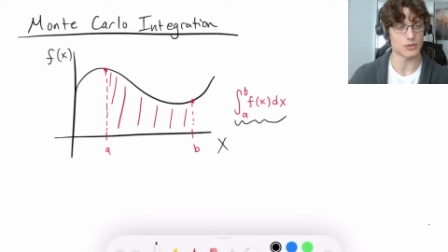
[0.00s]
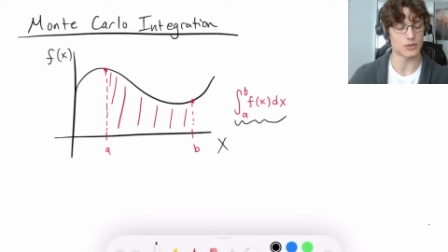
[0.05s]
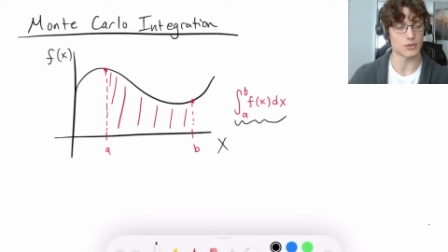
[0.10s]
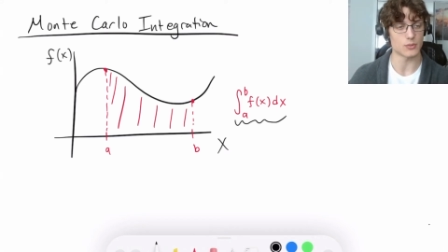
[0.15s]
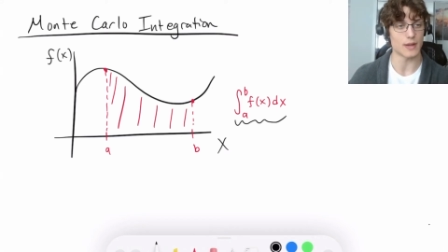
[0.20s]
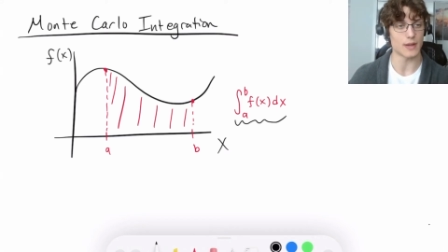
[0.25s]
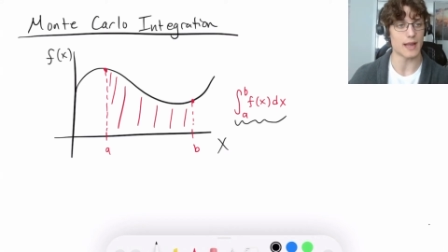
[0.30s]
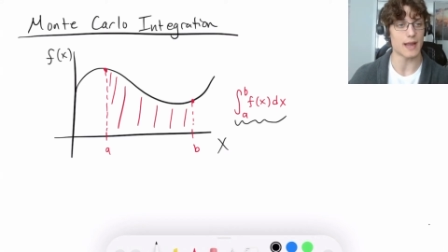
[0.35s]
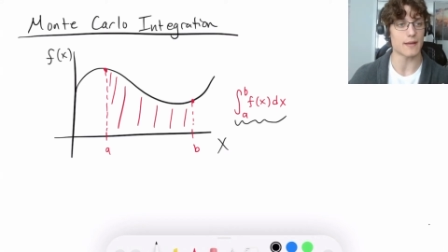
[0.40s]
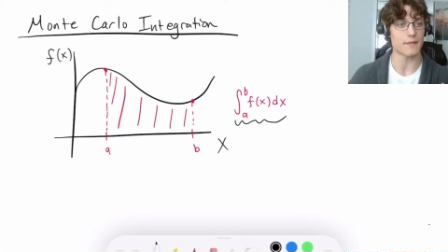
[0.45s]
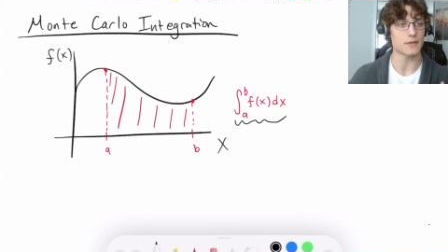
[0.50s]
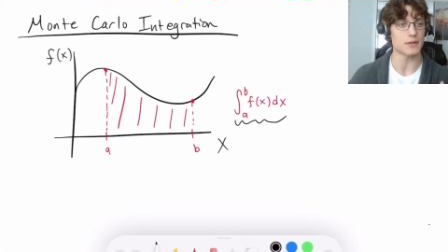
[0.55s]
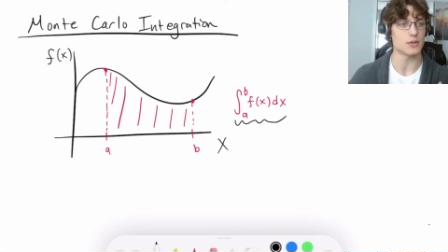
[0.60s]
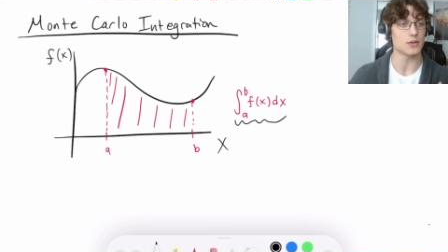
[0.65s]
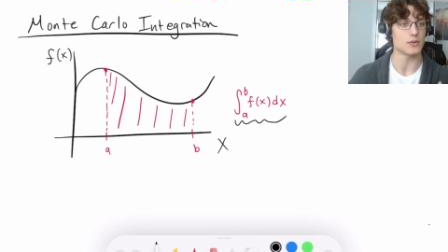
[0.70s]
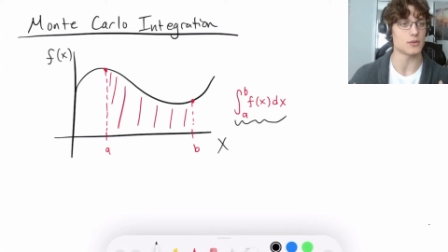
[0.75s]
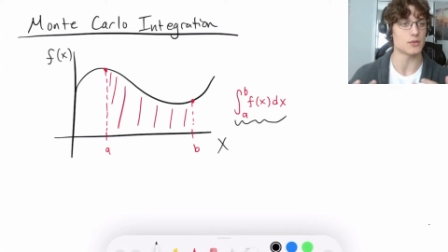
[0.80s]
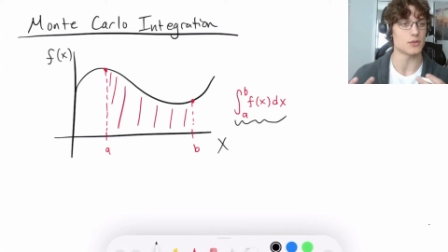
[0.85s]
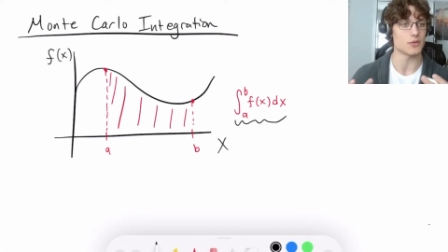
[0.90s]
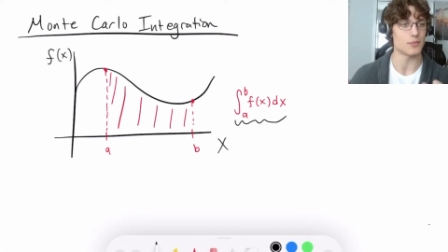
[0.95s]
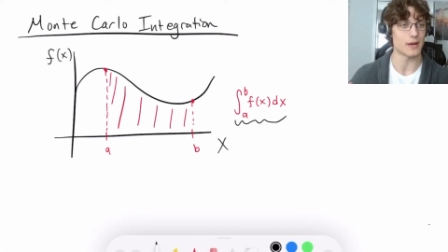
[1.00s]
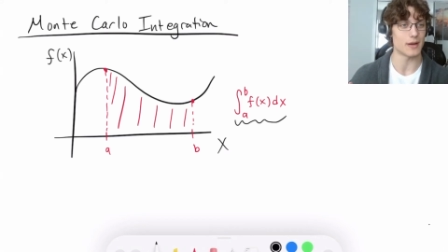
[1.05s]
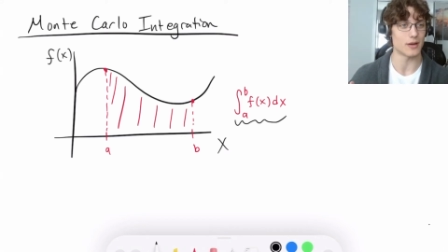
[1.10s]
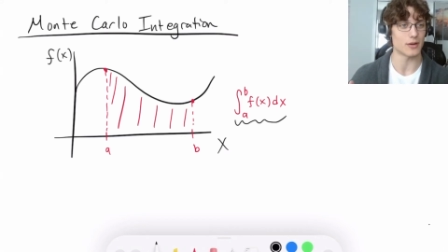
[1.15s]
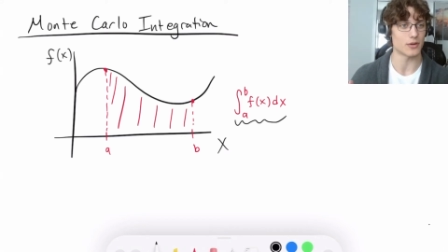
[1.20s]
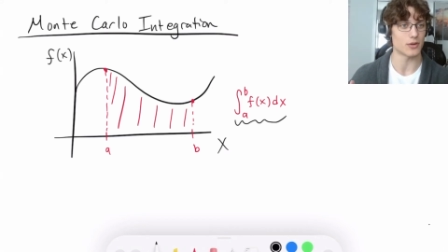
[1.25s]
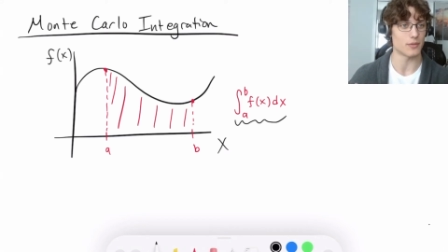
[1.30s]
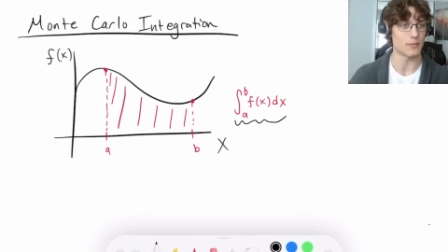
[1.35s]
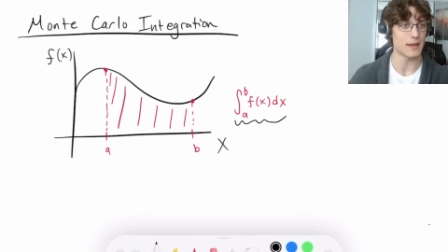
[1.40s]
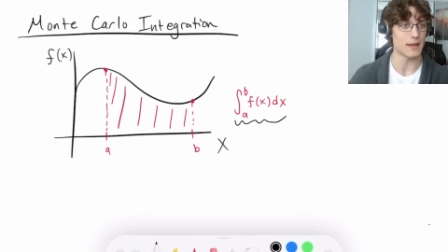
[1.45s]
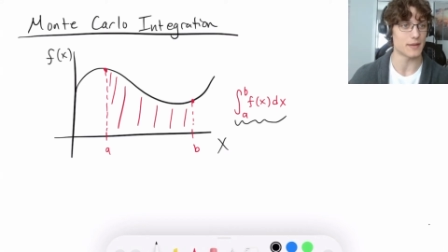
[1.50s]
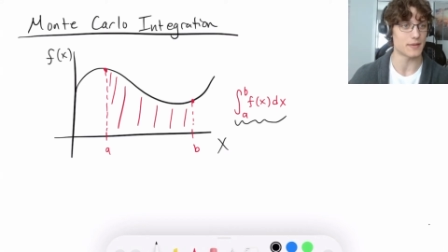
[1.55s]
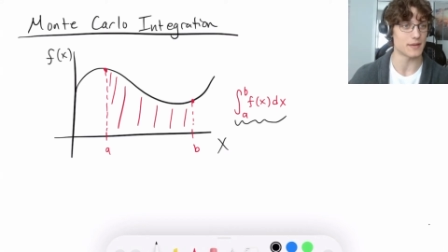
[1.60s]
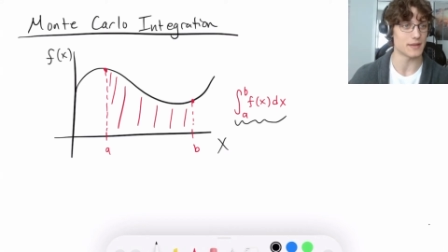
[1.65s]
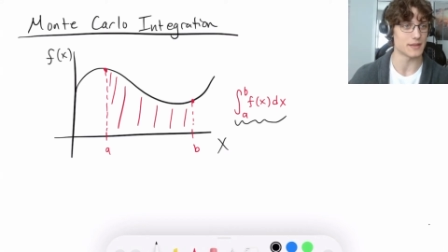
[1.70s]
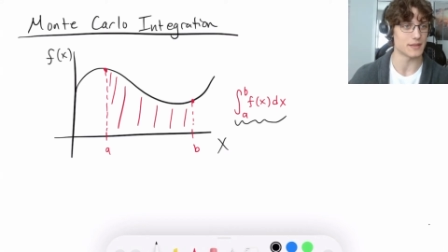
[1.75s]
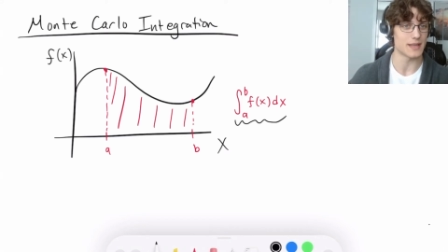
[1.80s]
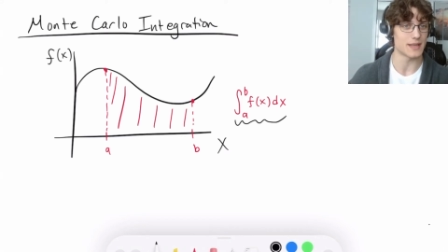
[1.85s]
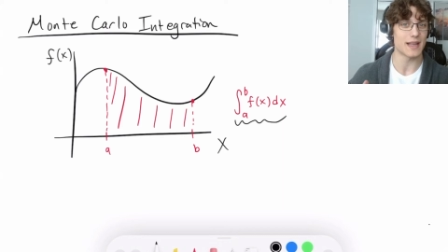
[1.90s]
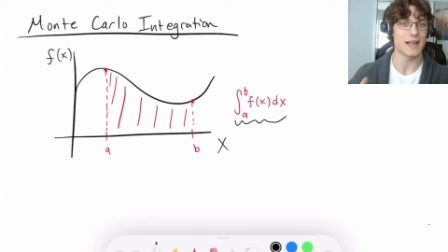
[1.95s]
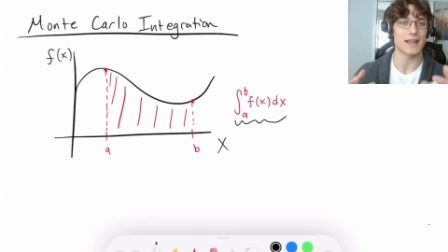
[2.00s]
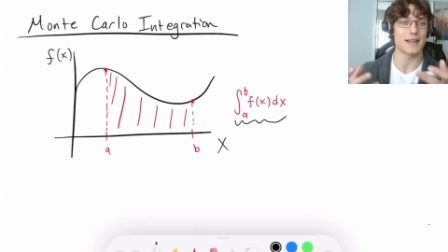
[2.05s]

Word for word: So we have to use numerical methods